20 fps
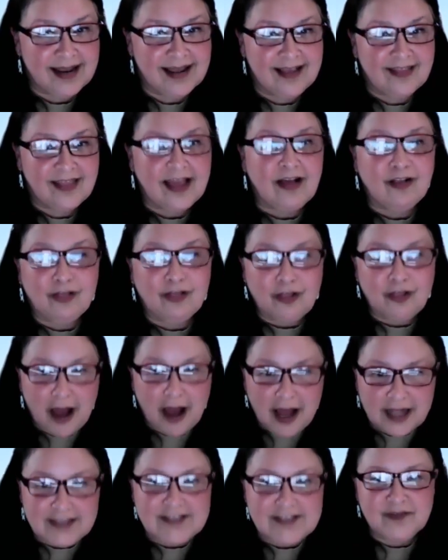Like,
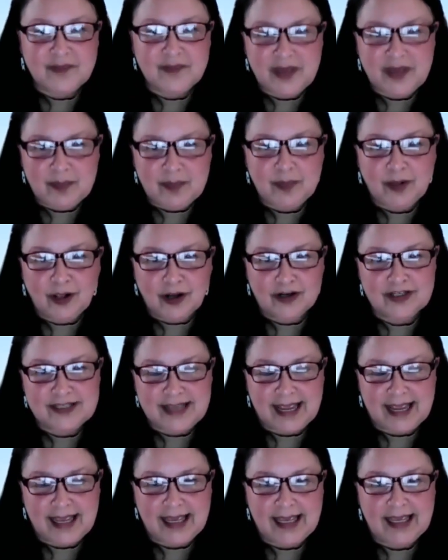lots of people are
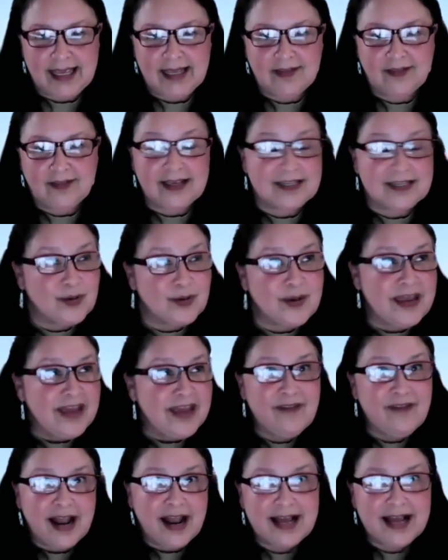saying healing. So
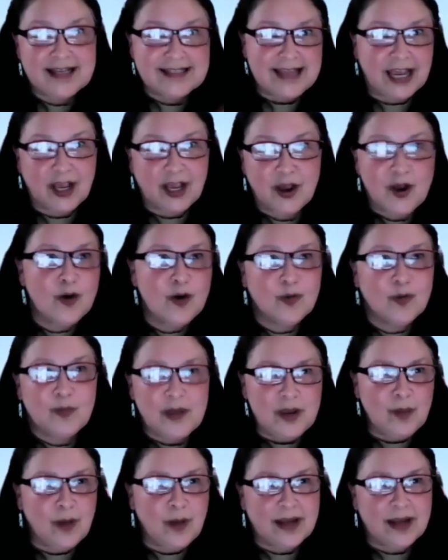even us, like, we
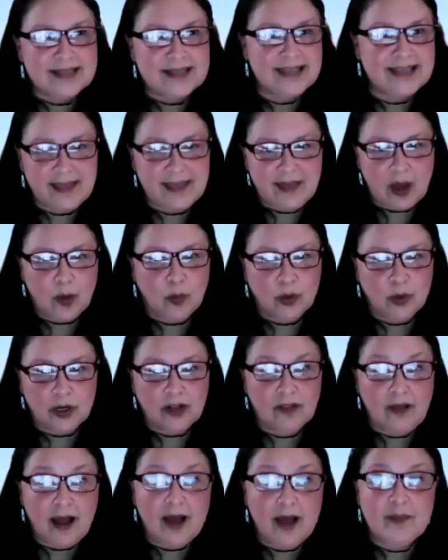want to say that word a
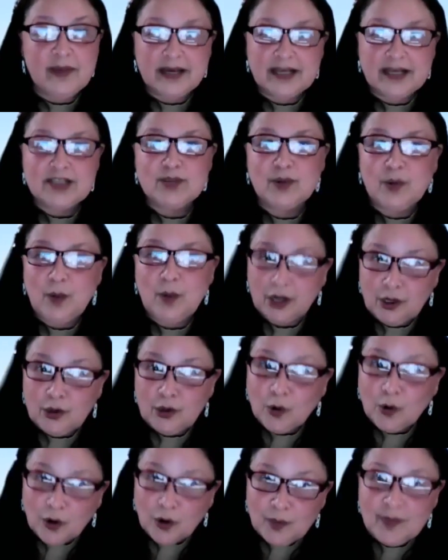lot because we want to
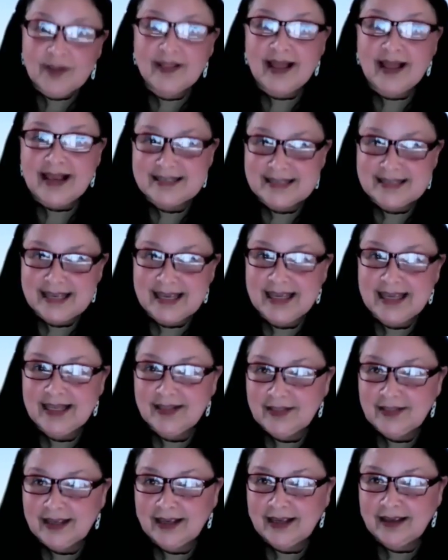normalize
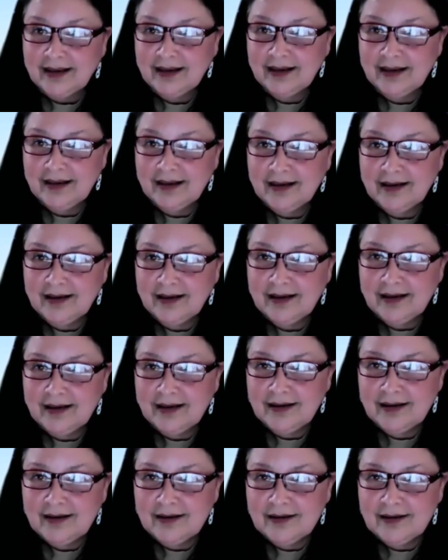healing,
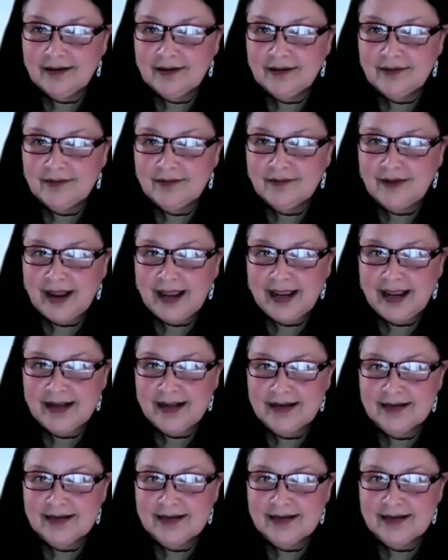right?